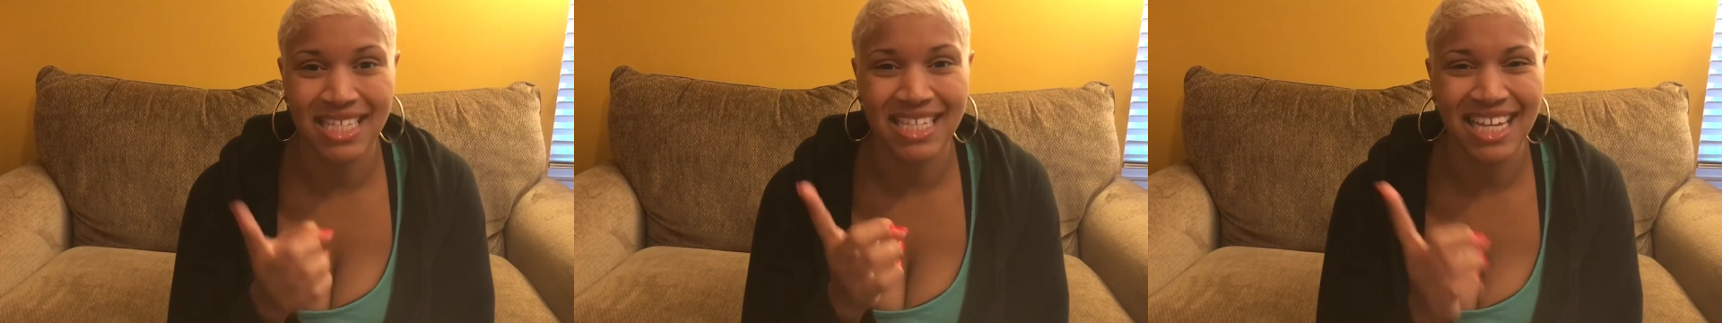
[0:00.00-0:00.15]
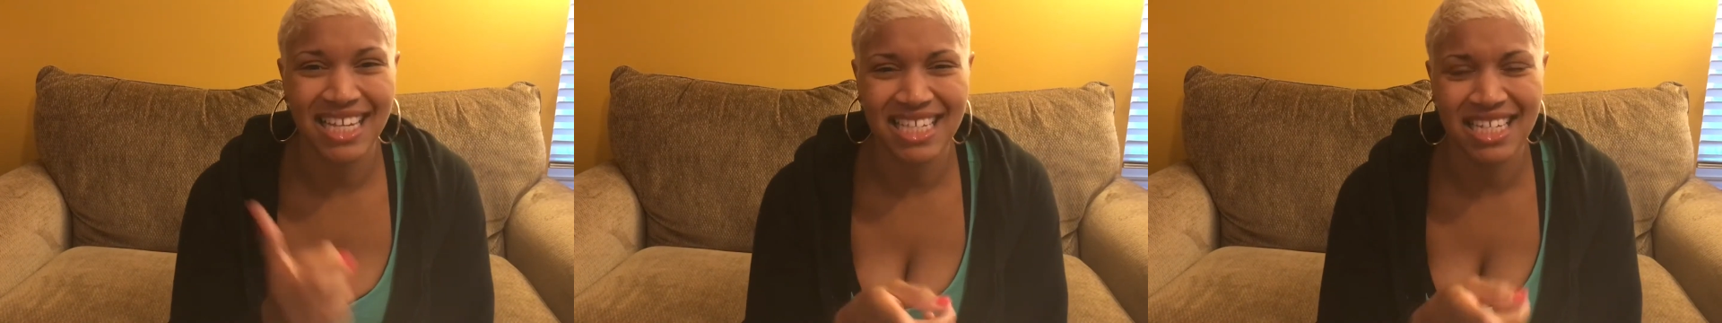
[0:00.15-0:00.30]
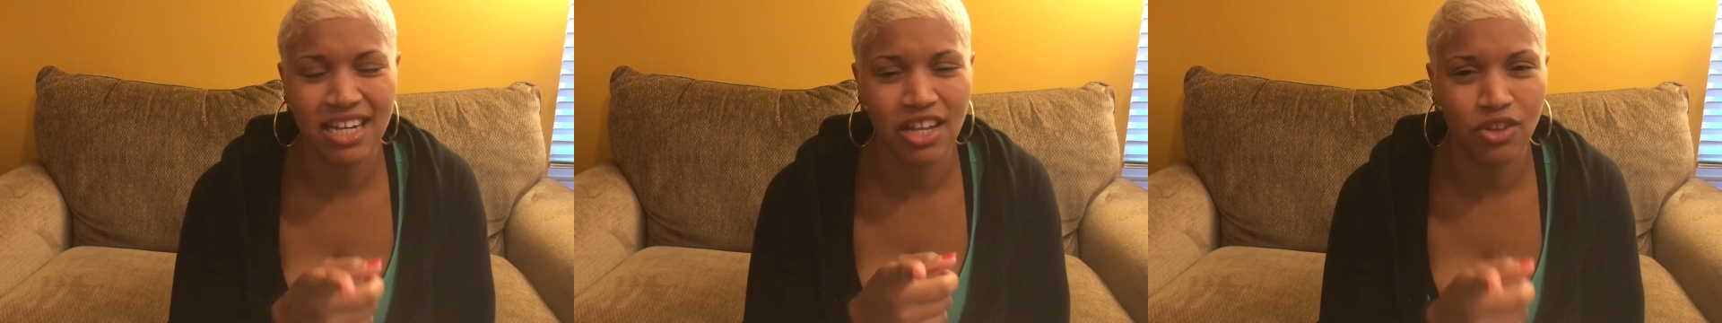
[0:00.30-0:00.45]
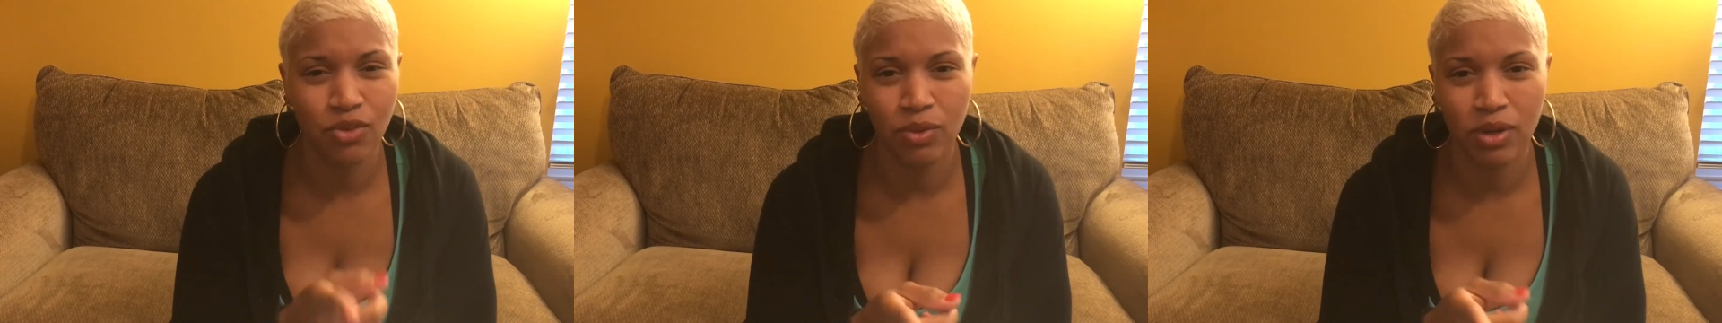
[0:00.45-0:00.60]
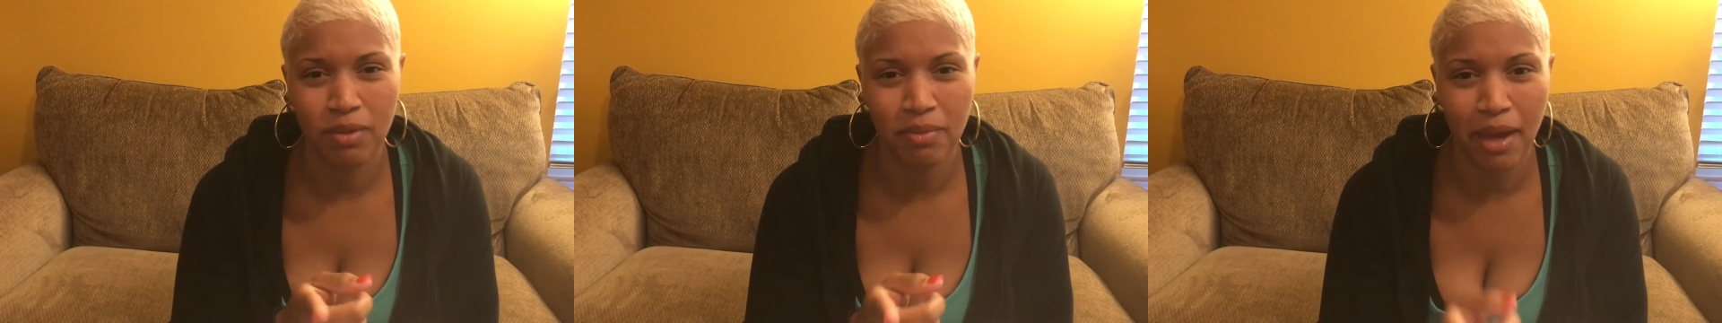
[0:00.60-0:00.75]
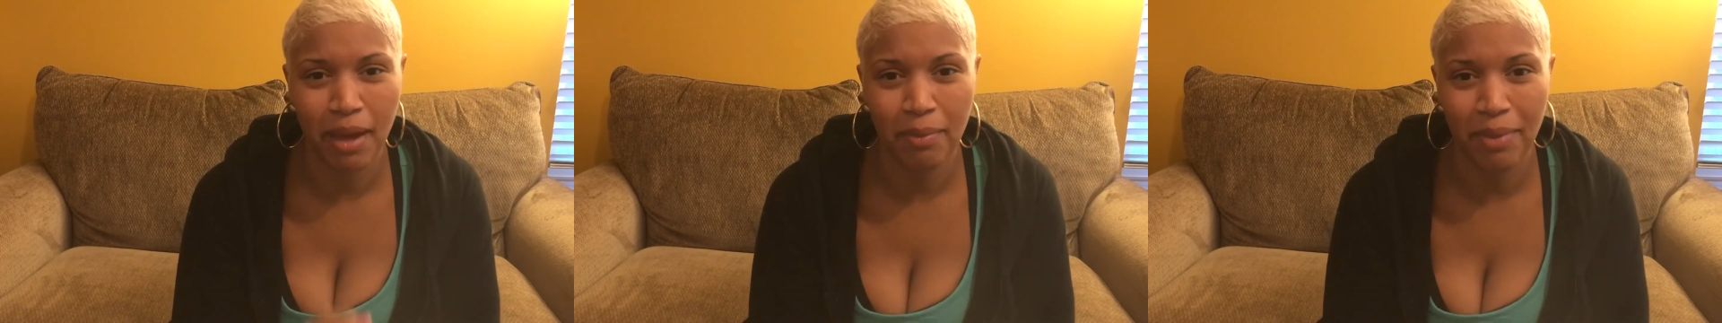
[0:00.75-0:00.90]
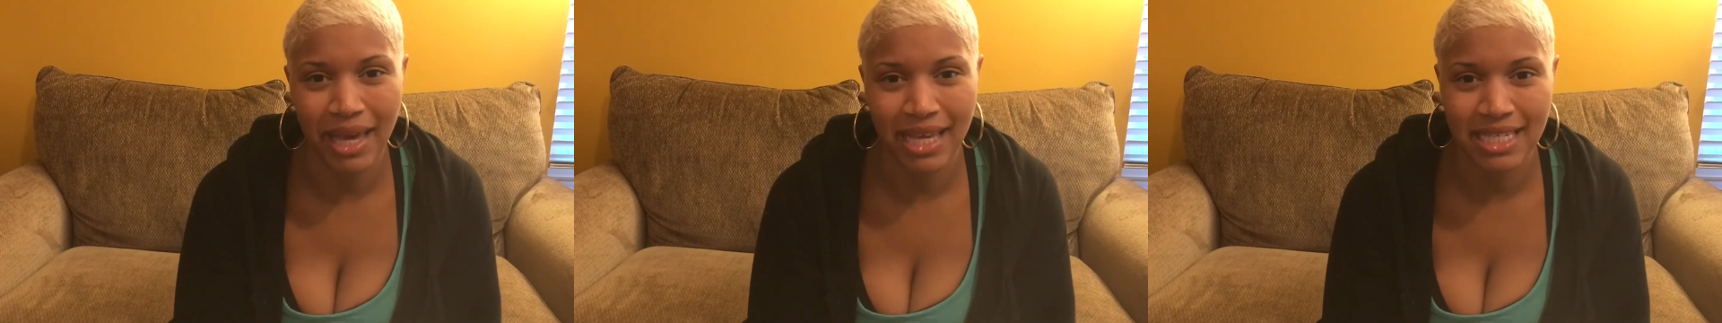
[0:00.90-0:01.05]
That's another one of
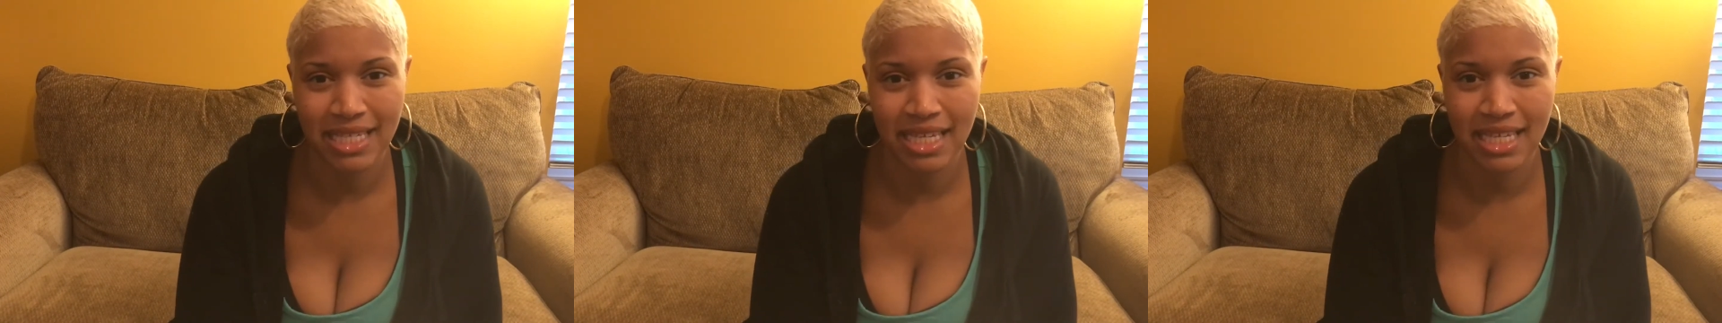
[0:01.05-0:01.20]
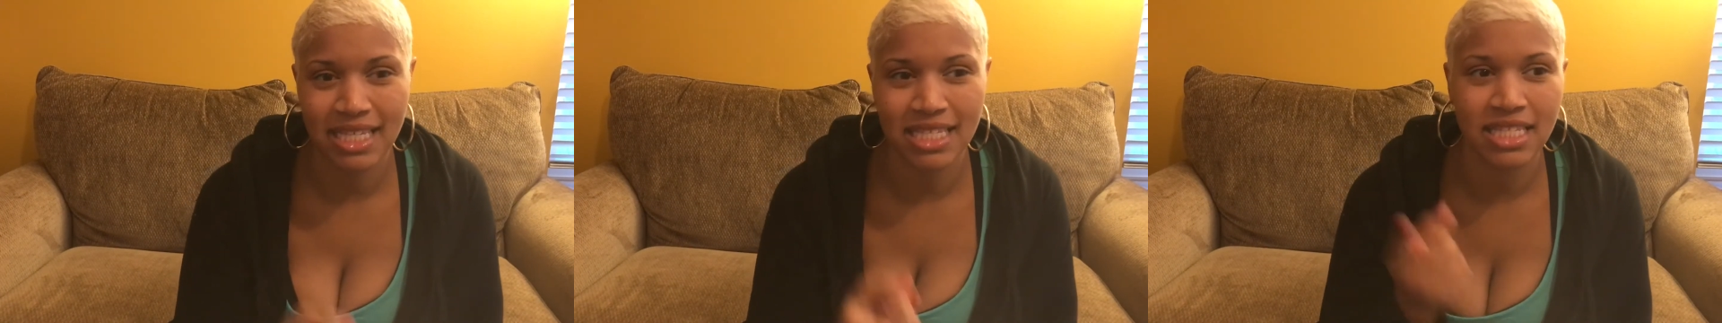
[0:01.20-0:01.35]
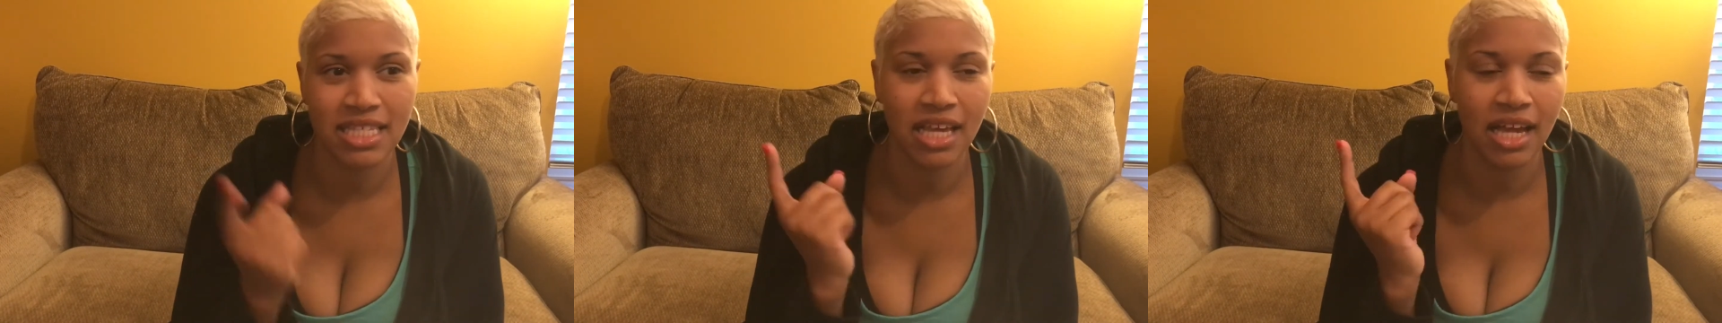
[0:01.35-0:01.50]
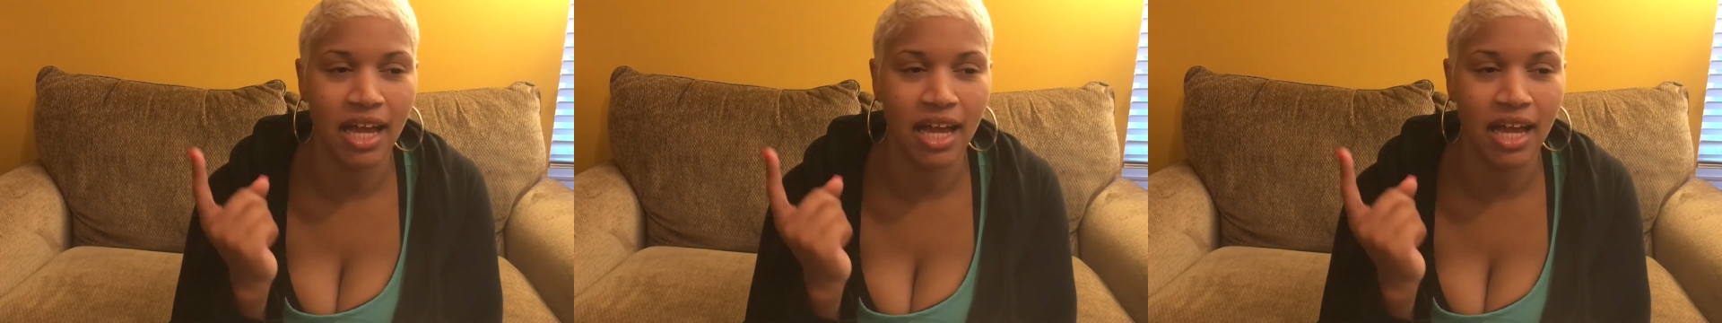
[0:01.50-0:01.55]
my basics.